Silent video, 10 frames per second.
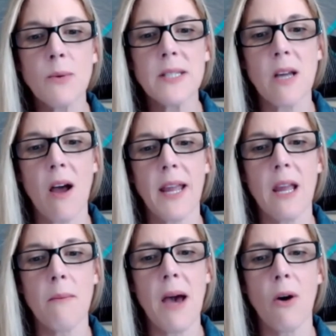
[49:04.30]
was
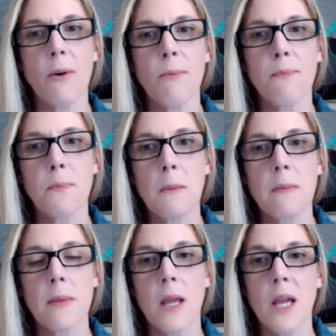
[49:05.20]
talking about,
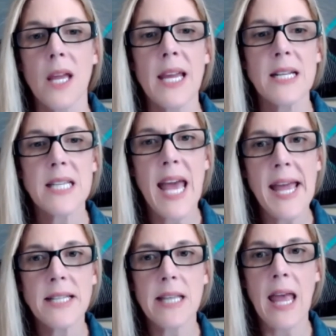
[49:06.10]
it
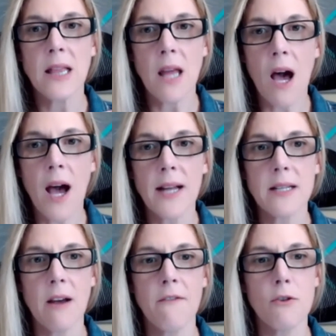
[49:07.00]
takes a lot
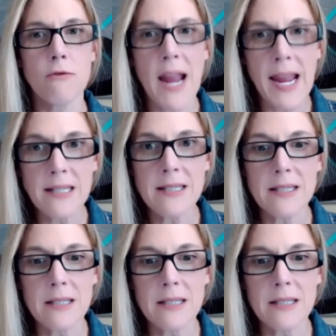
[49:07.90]
of grace,